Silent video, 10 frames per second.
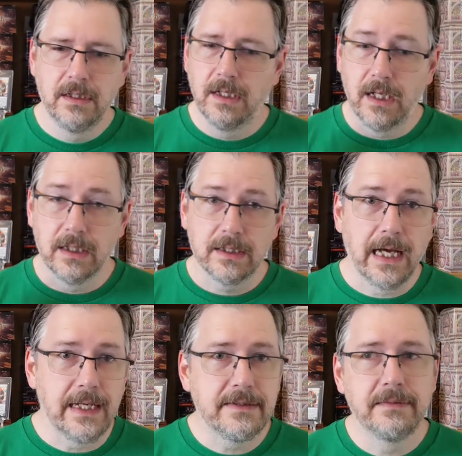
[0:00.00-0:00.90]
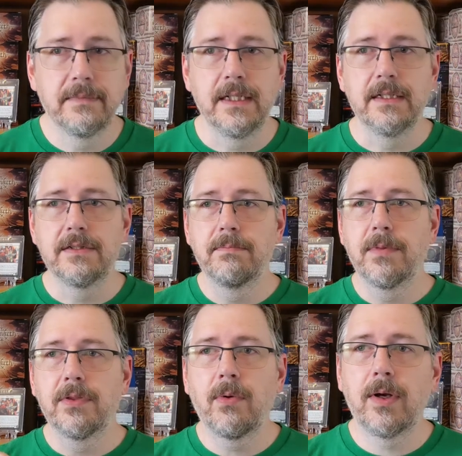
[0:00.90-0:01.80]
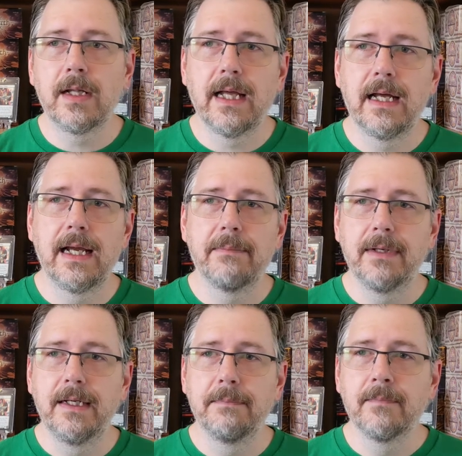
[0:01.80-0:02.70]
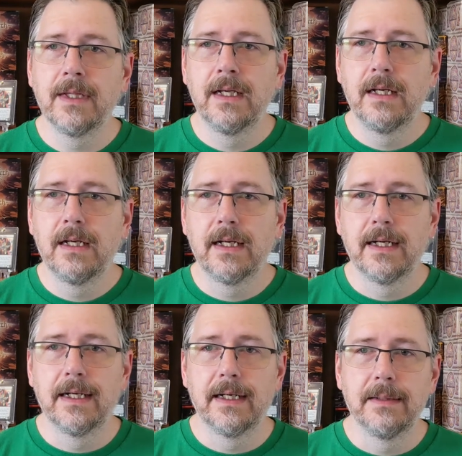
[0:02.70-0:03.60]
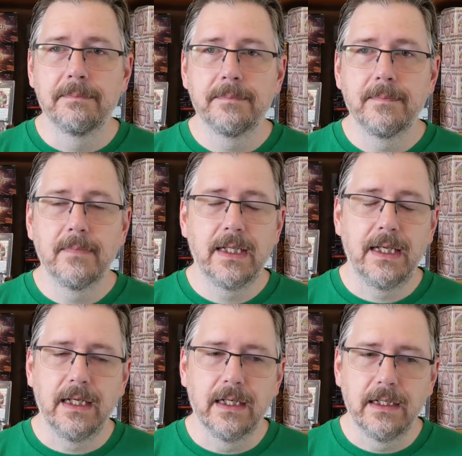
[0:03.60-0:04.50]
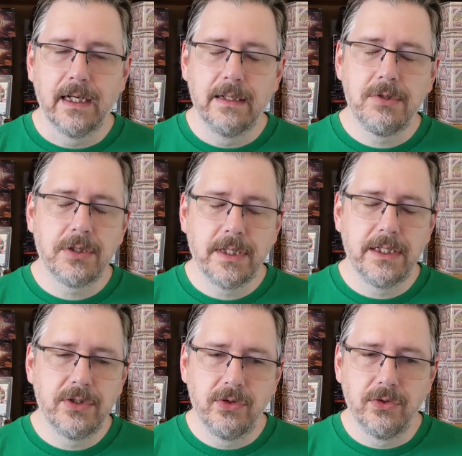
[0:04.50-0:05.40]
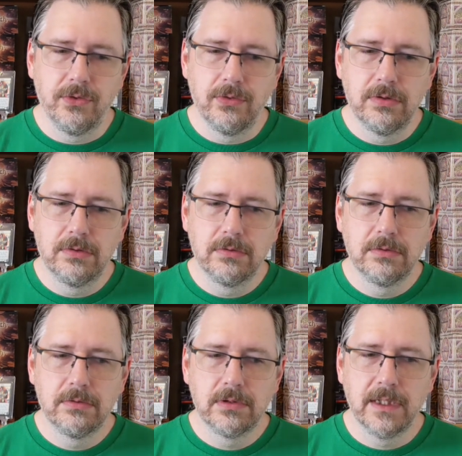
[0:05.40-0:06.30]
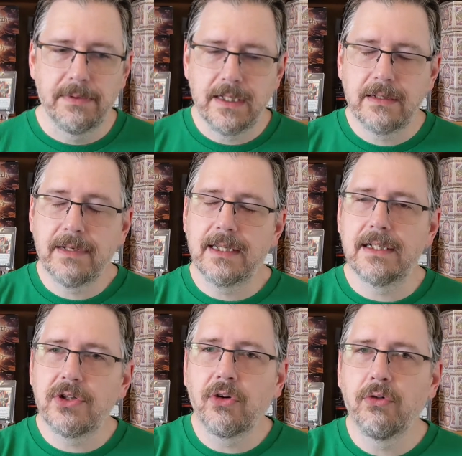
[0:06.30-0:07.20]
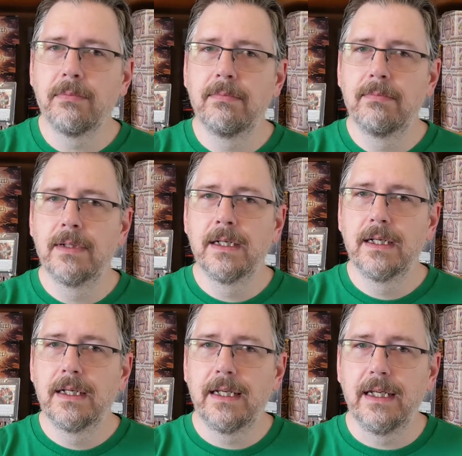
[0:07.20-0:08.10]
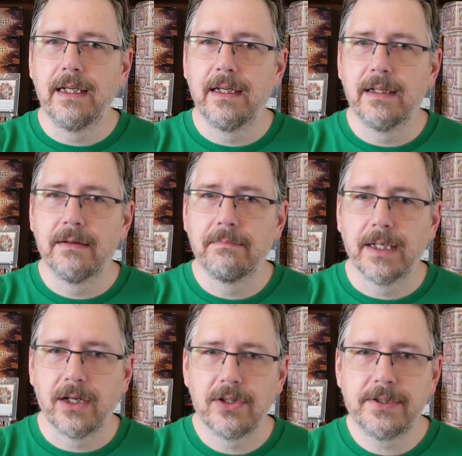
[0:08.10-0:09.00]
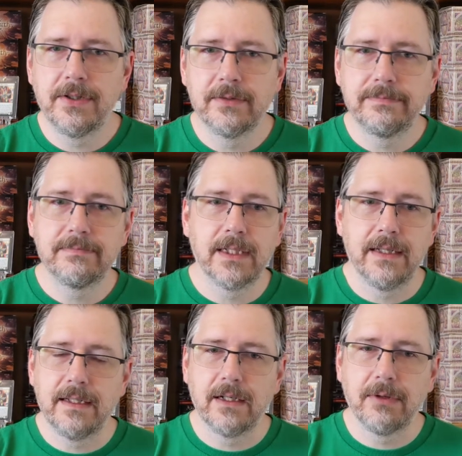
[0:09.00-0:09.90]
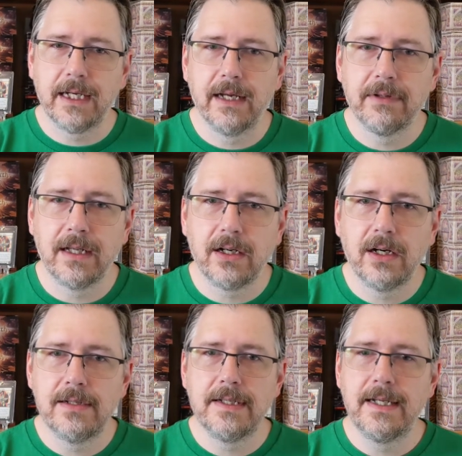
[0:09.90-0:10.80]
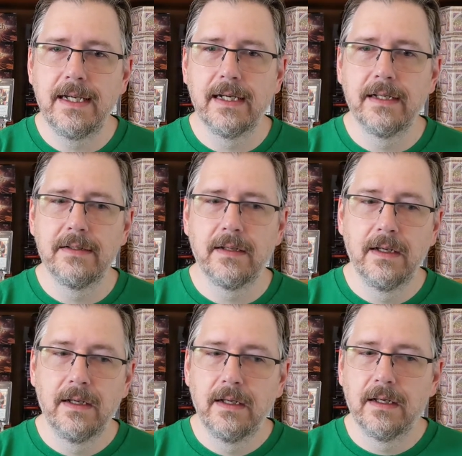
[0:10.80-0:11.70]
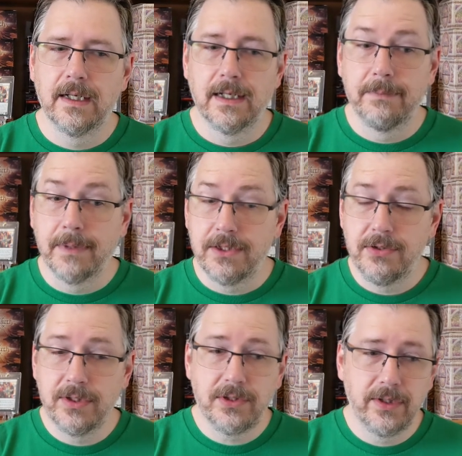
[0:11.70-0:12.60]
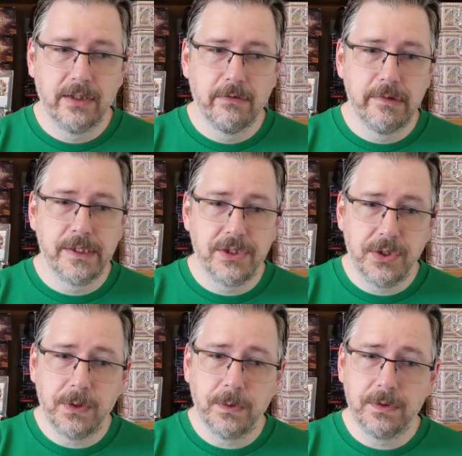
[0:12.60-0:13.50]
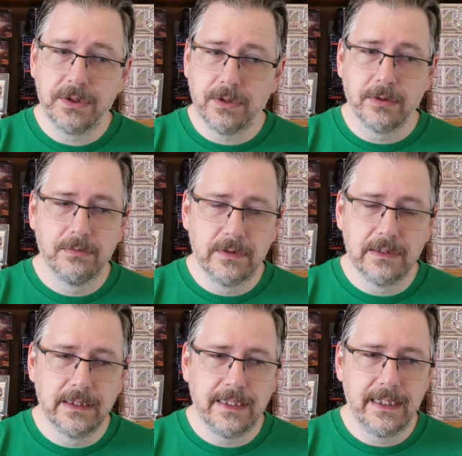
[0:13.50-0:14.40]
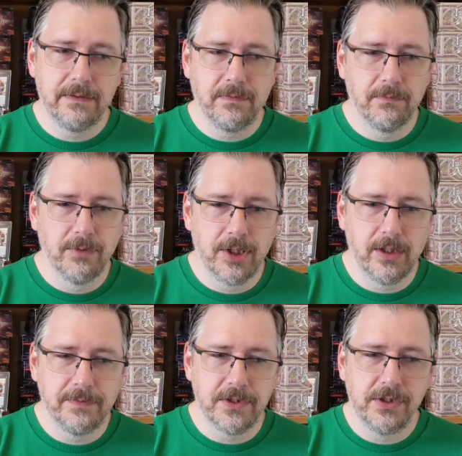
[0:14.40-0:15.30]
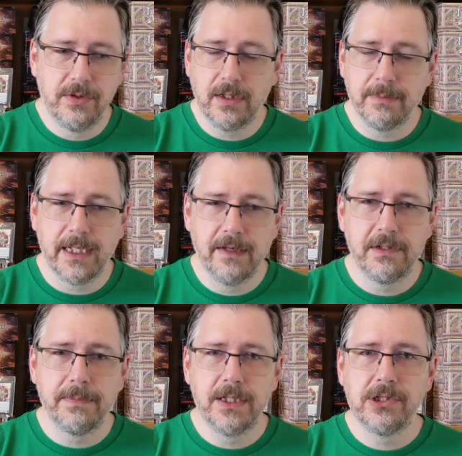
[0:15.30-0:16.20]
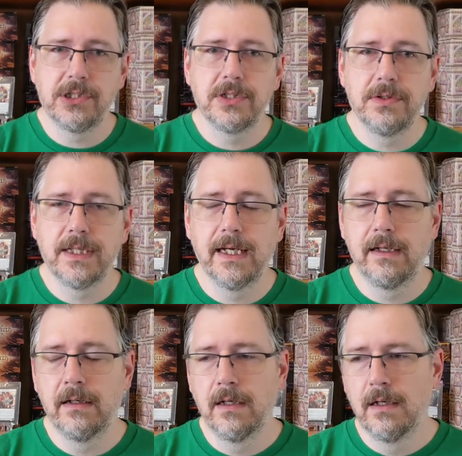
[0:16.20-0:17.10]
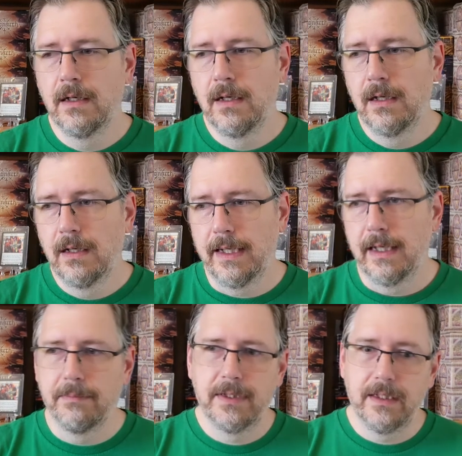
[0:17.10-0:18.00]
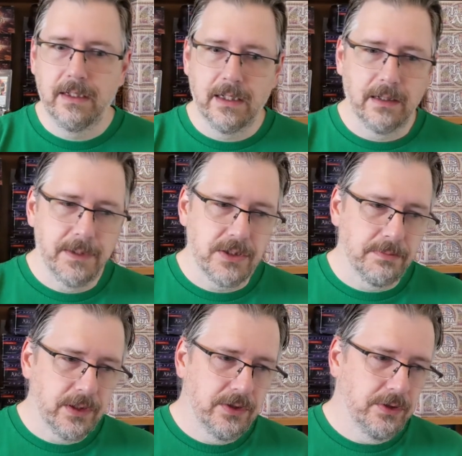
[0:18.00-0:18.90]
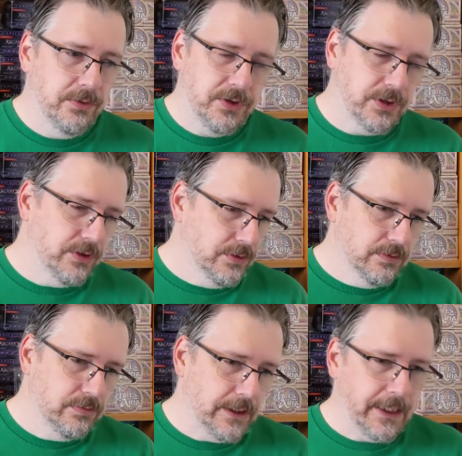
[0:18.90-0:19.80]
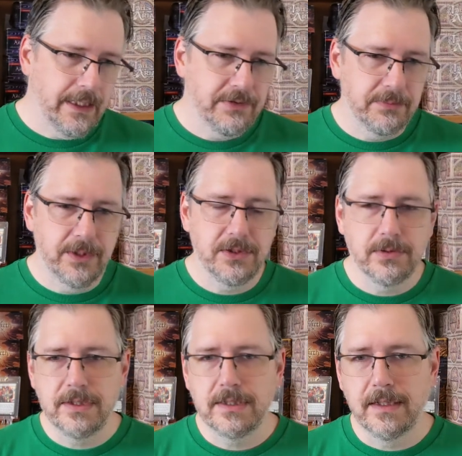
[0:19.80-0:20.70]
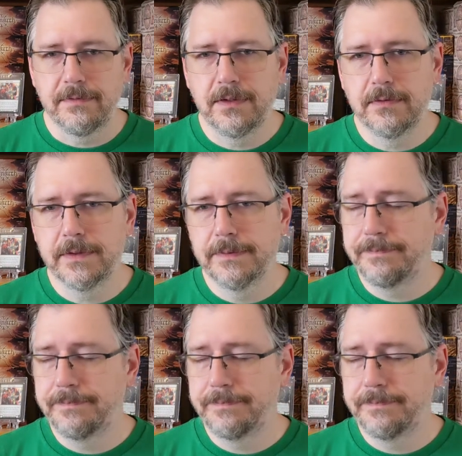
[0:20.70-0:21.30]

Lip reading: a lot. He's throwing a lot at me. And I'm thinking about that tome in my arsenal. I think I want to have a lot of cards in hand. My tunic's only going to 2, so I can't run it off the tunic. I'm going to have to pitch to do that. And I'm thinking I got to pitch a blue, so I'll have some resources left over.